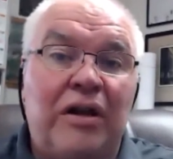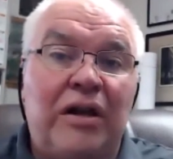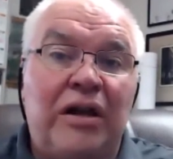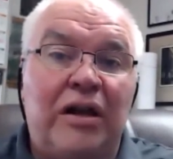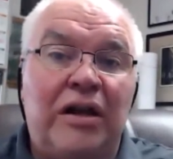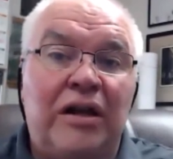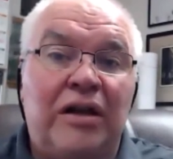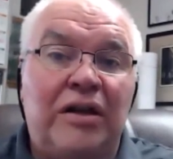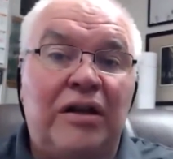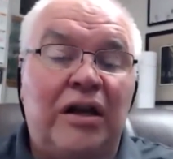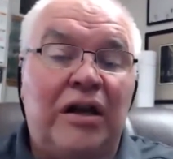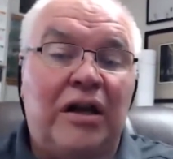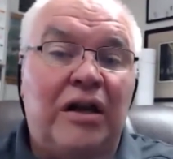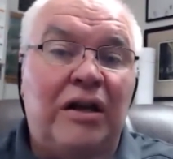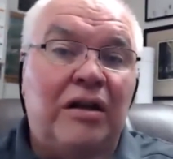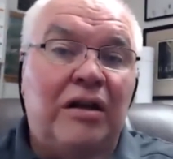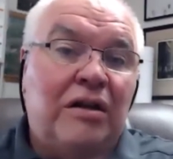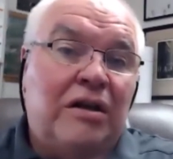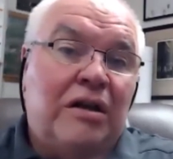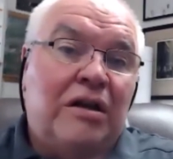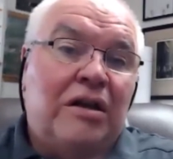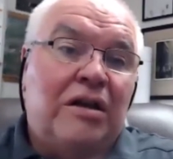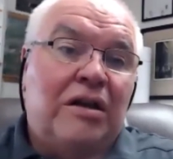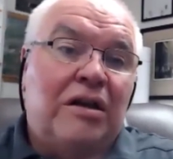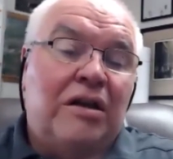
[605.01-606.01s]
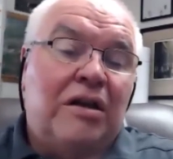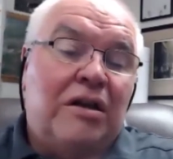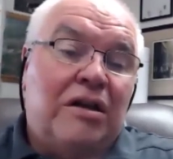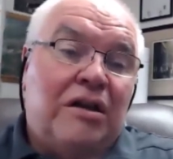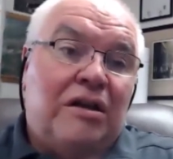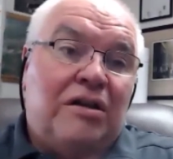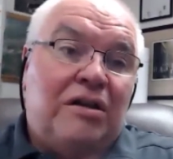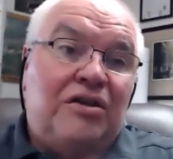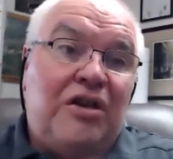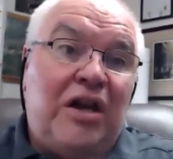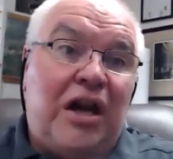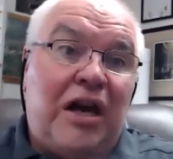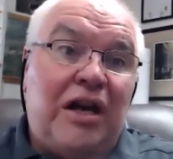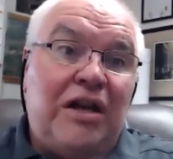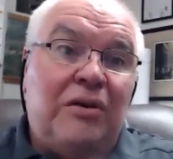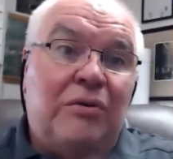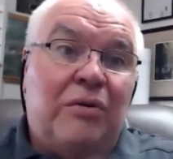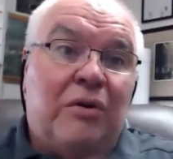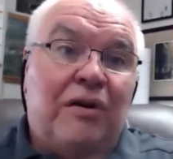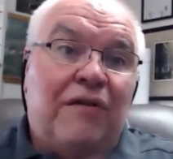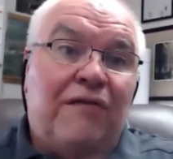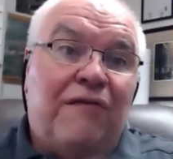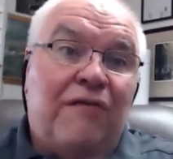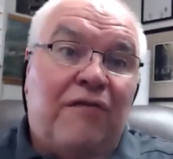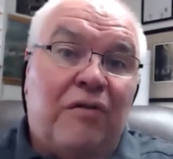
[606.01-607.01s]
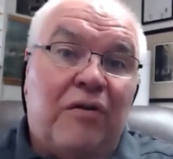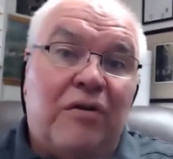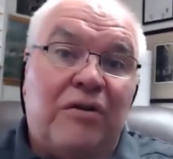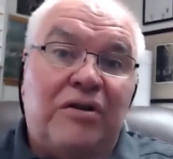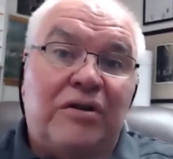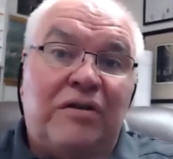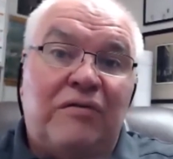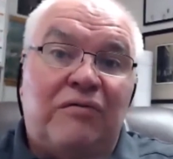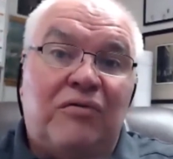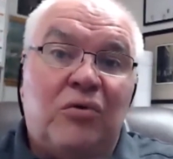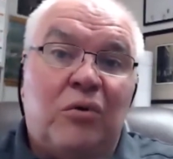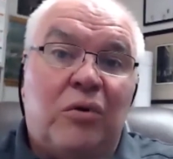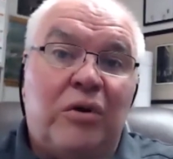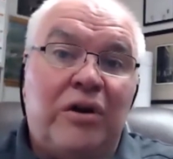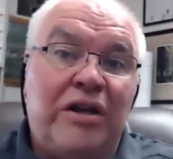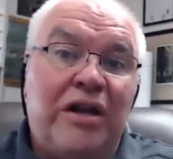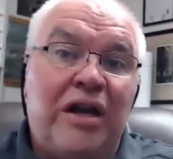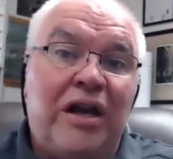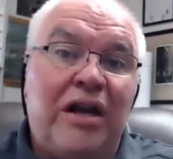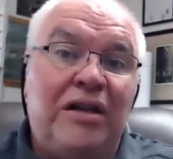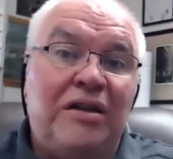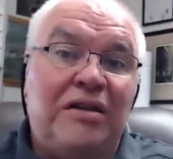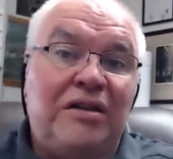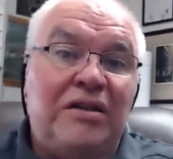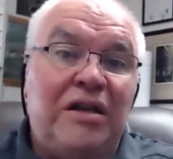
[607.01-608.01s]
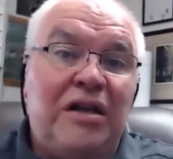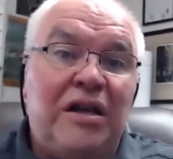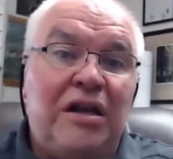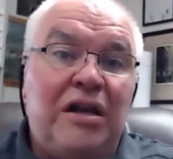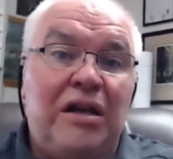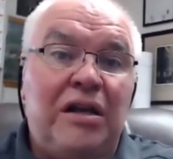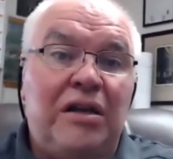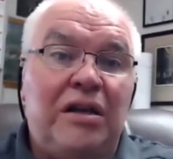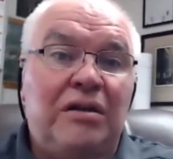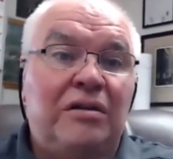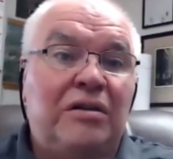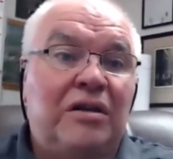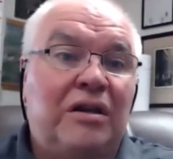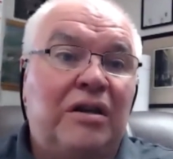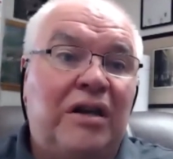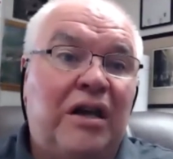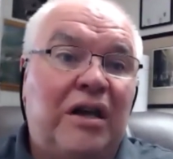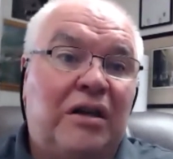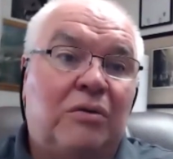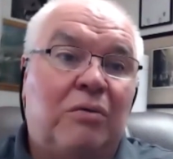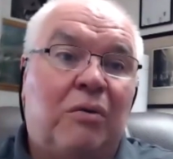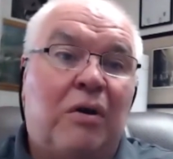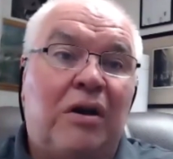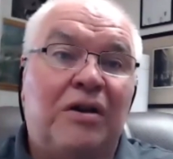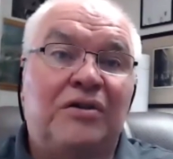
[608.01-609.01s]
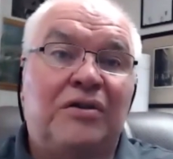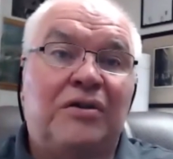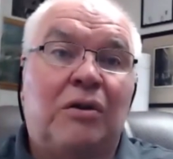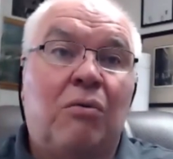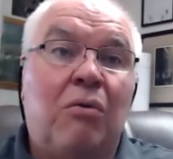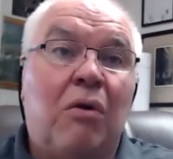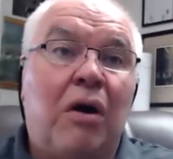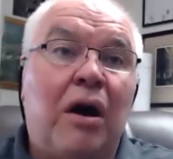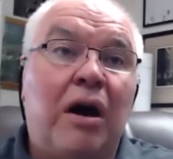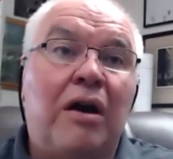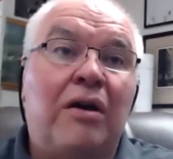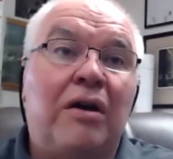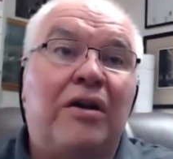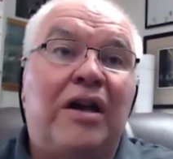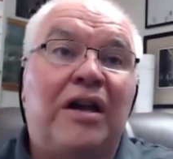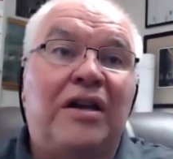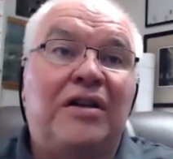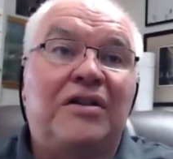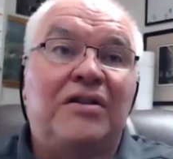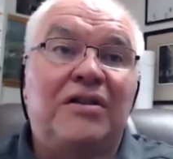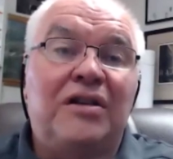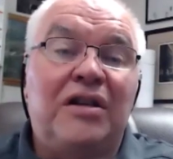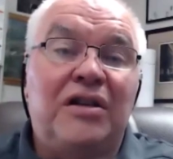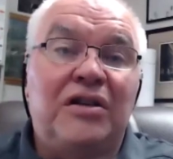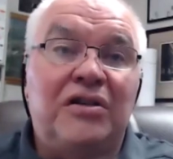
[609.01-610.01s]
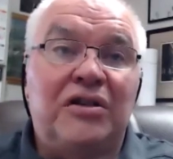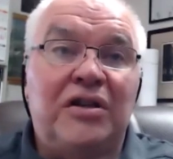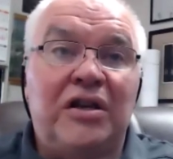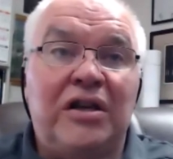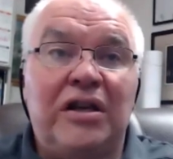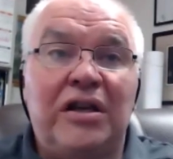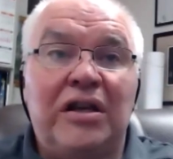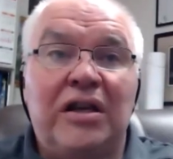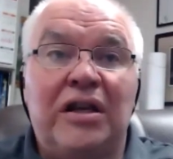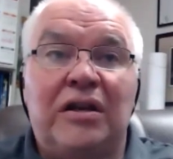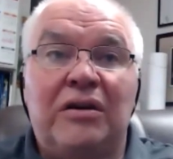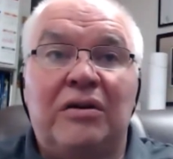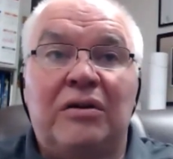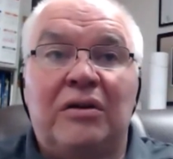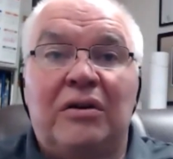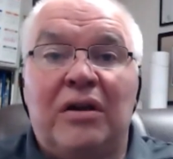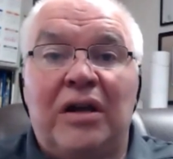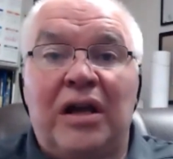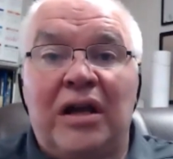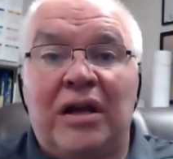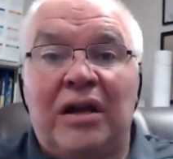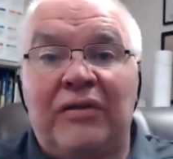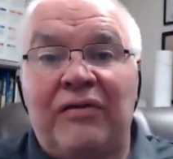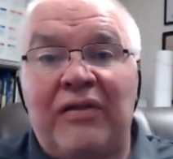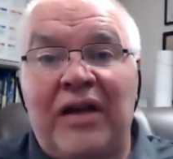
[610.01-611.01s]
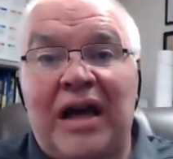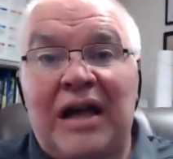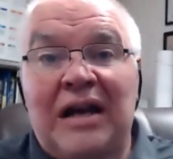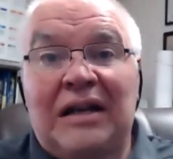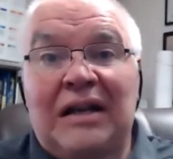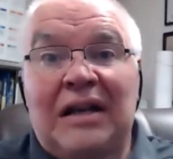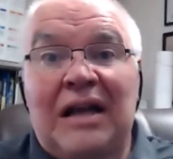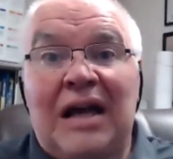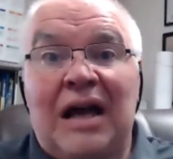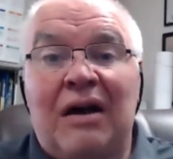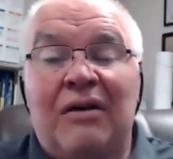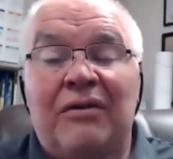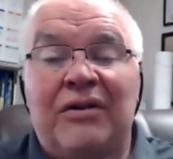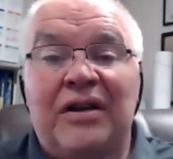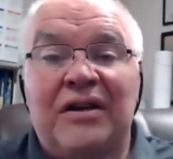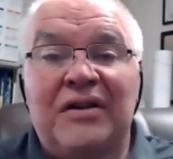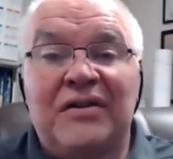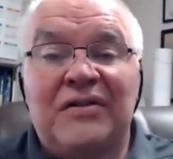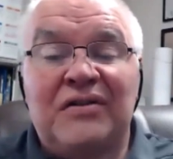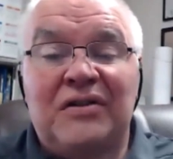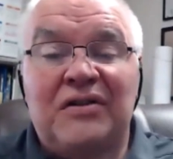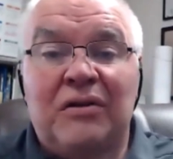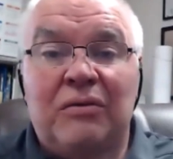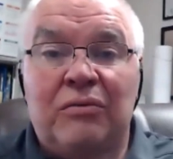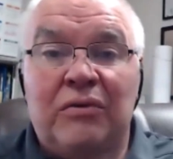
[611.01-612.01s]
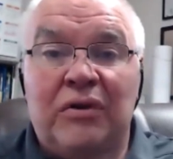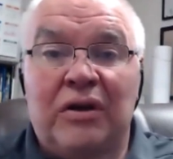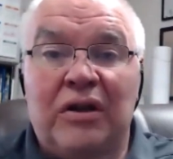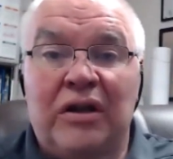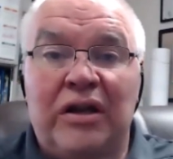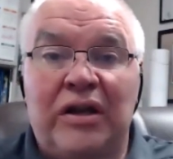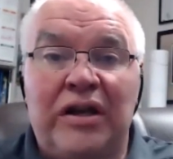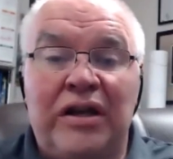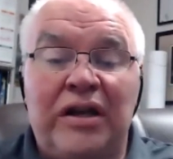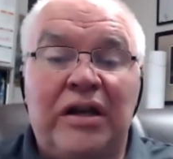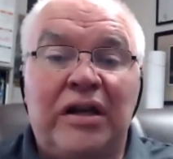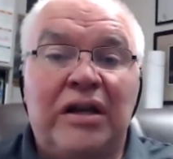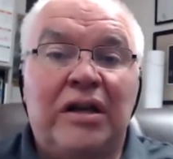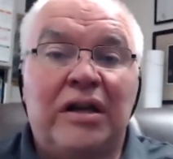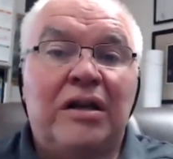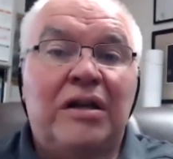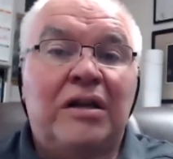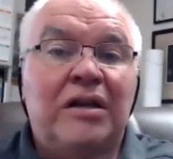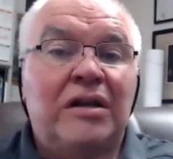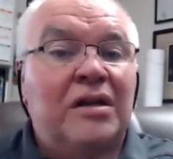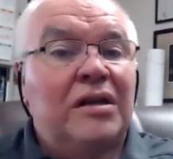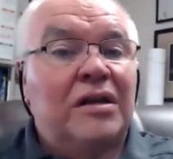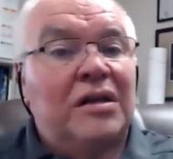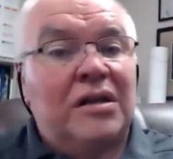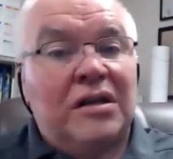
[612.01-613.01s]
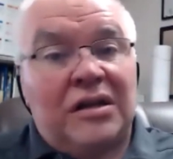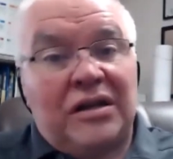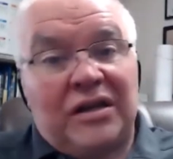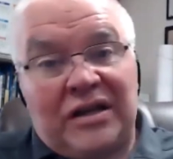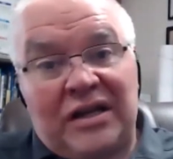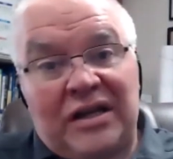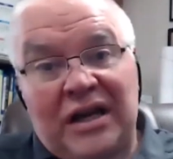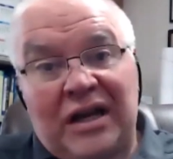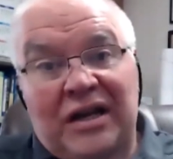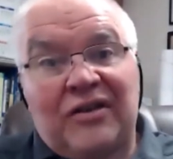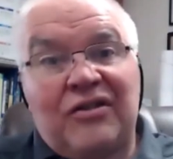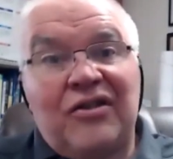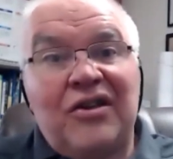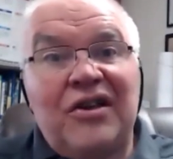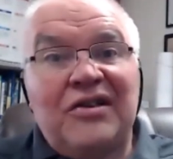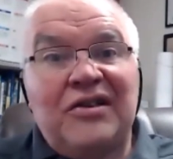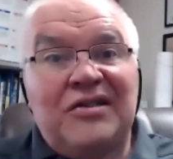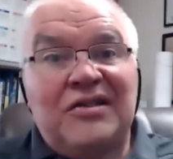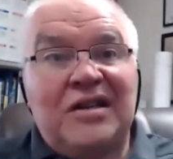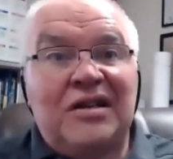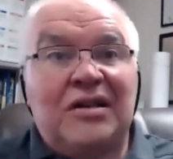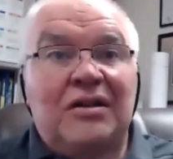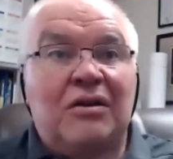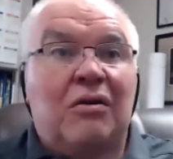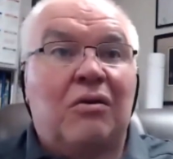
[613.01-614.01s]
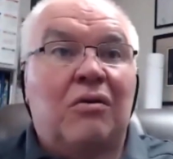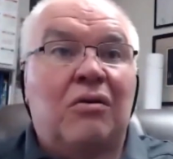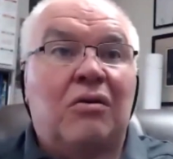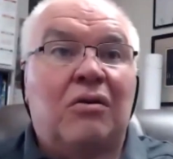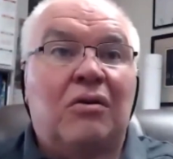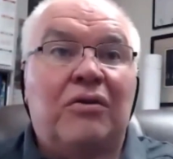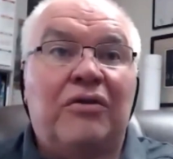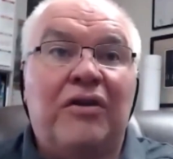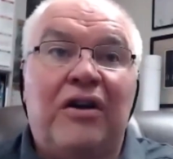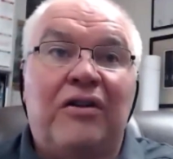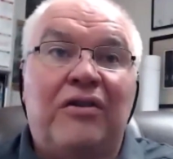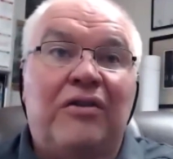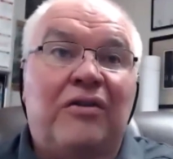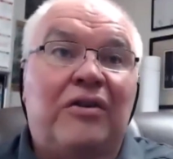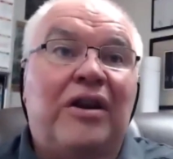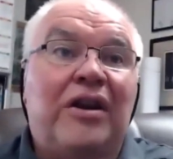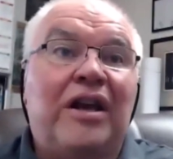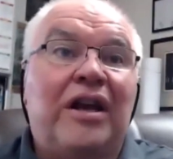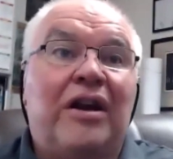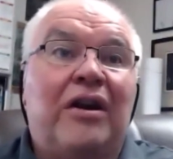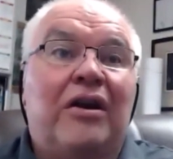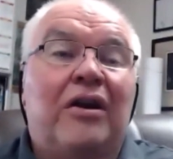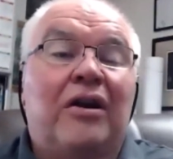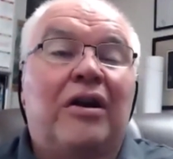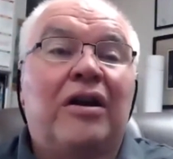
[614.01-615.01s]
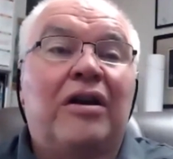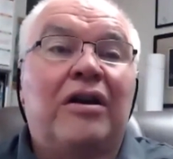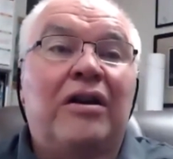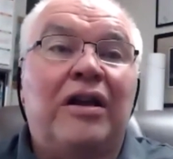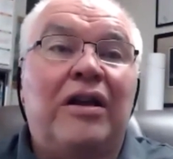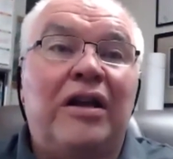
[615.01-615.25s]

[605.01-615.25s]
And January 1st of 2018, ConnectWise acquired HTG, and that allowed us to really kick things into a whole nother gear.